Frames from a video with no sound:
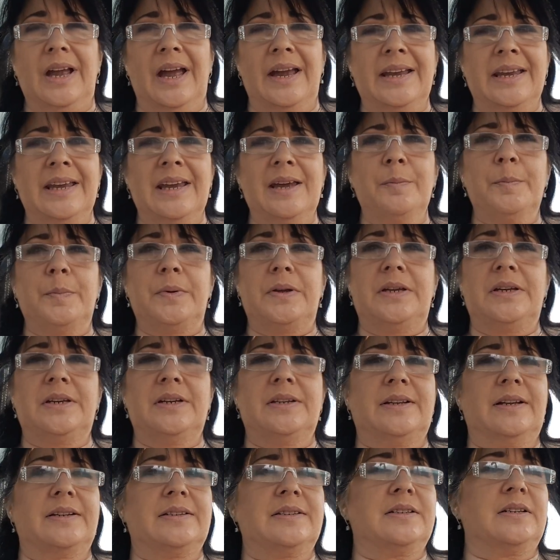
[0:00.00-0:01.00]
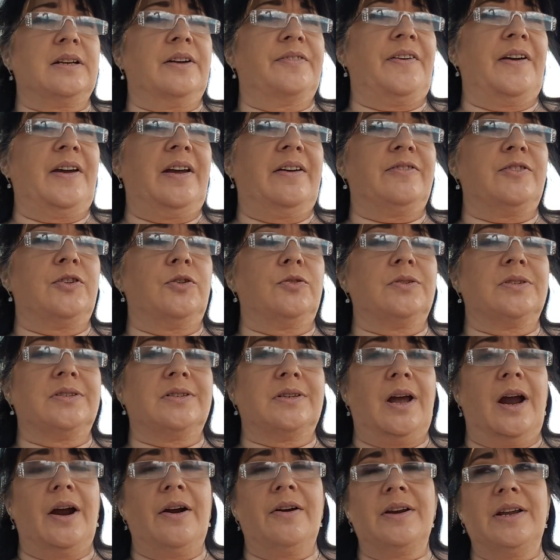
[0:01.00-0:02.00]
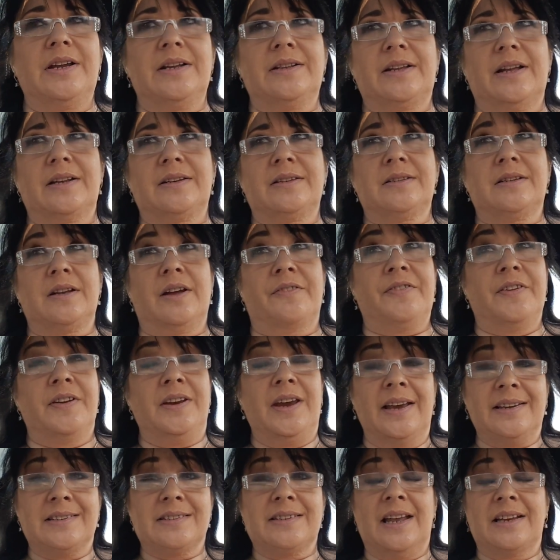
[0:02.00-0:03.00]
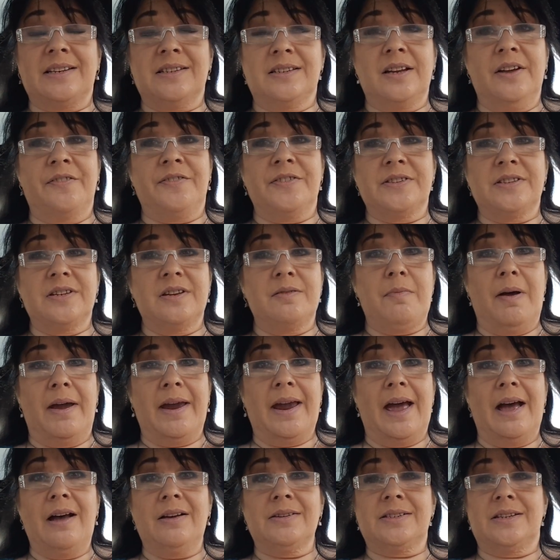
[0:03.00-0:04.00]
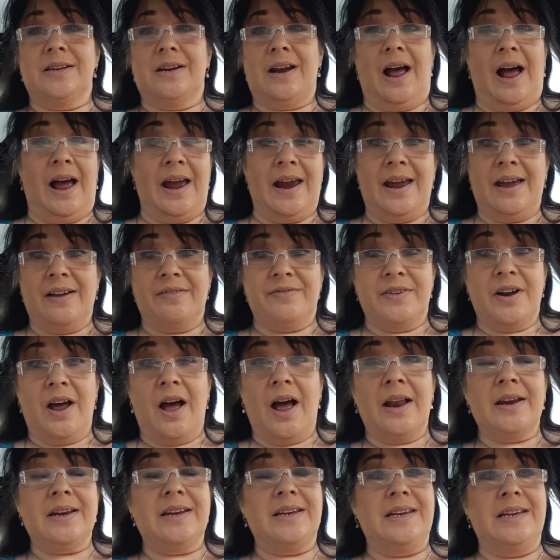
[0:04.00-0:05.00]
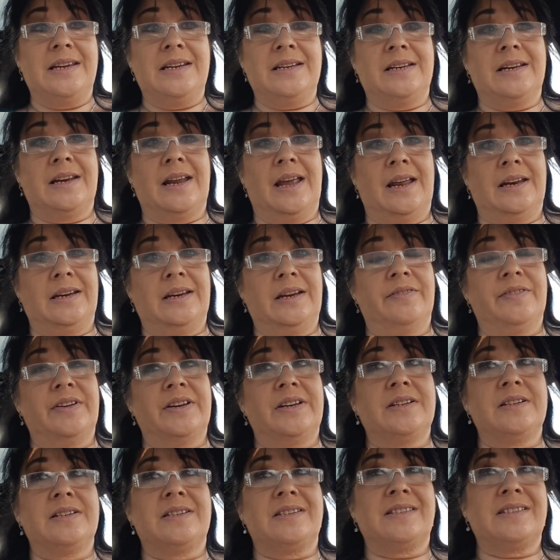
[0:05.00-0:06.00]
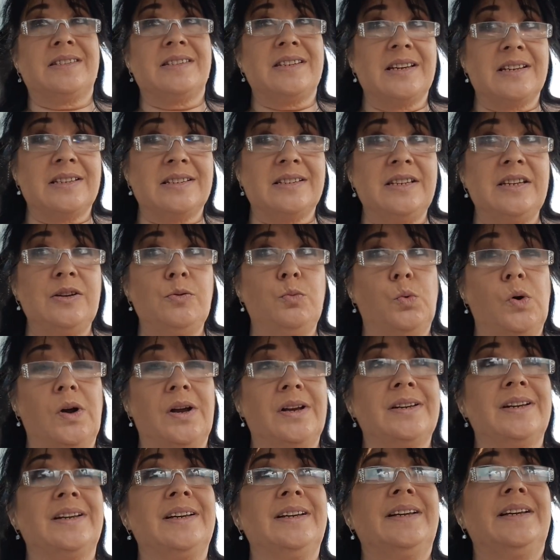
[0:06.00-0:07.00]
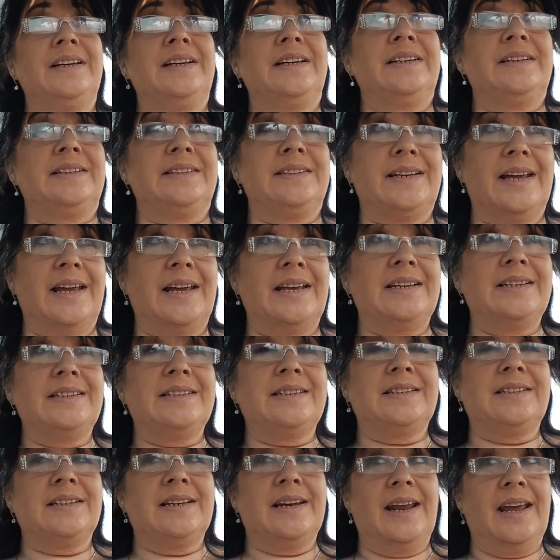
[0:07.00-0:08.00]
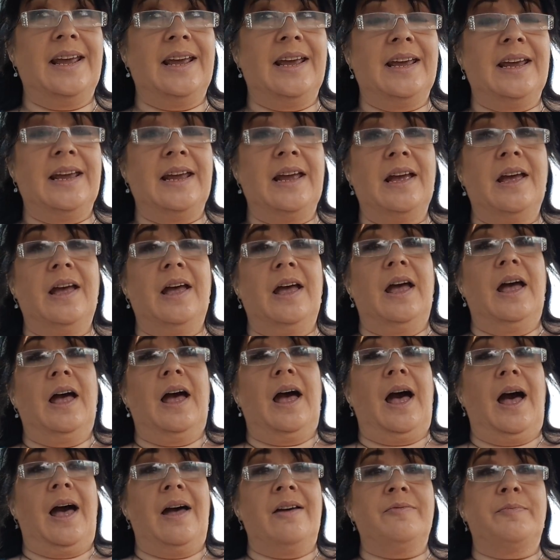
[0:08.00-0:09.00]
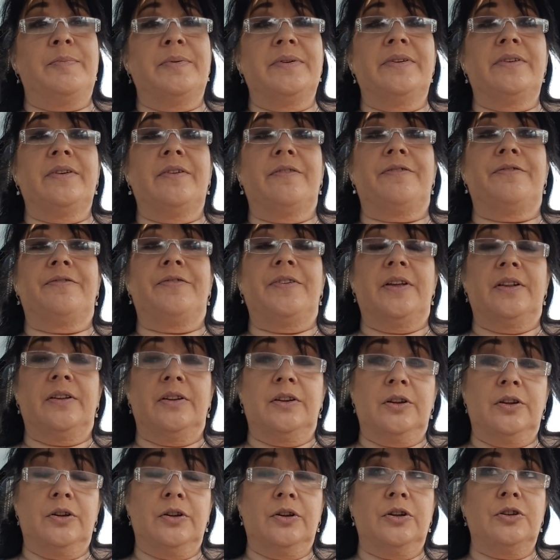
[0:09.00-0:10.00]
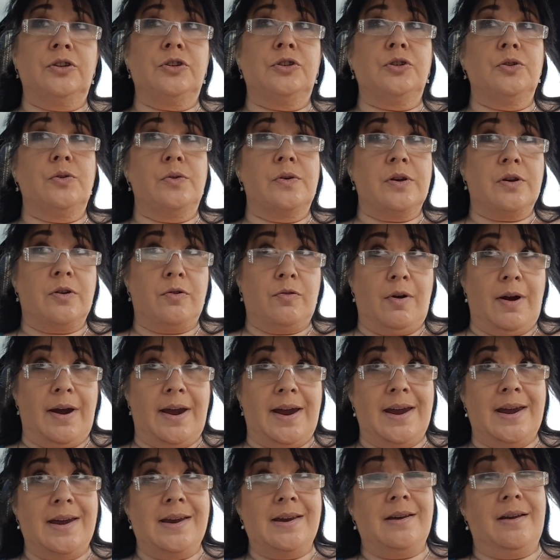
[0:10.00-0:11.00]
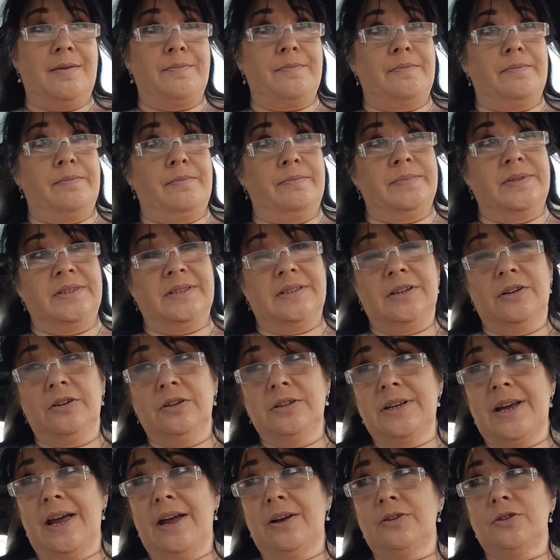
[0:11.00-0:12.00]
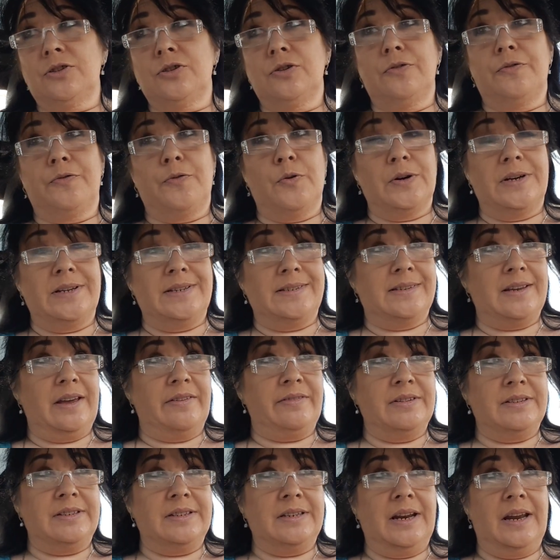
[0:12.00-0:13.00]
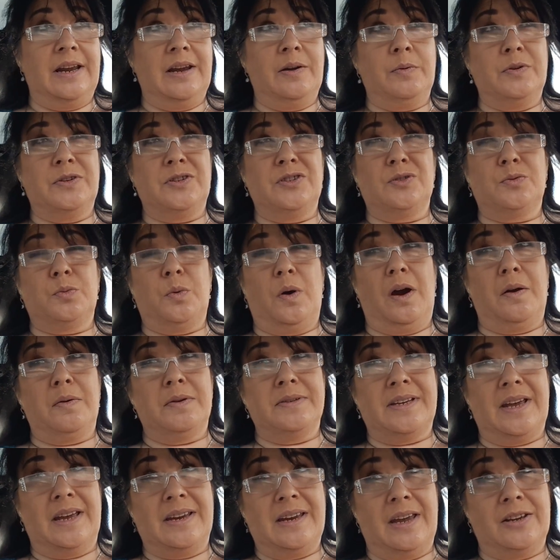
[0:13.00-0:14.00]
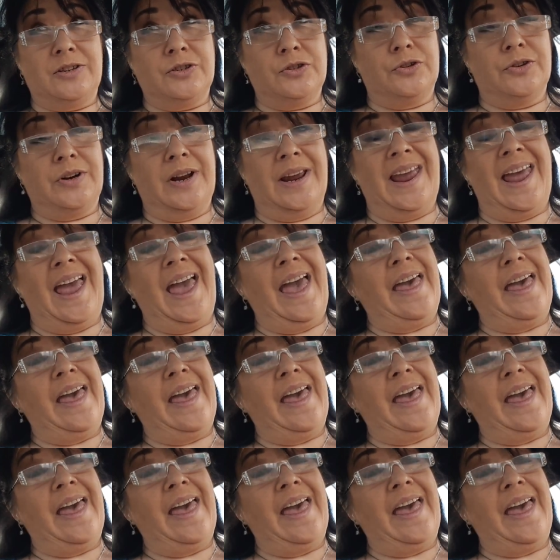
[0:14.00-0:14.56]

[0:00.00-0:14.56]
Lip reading: I can't be eating that stuff. I have no desire to eat that stuff. And yes, that stuff is in my house, and I have not eaten any of it. In 61 days today, I've been feeling good, doing great. I'm still down 247 today, which is where I was at yesterday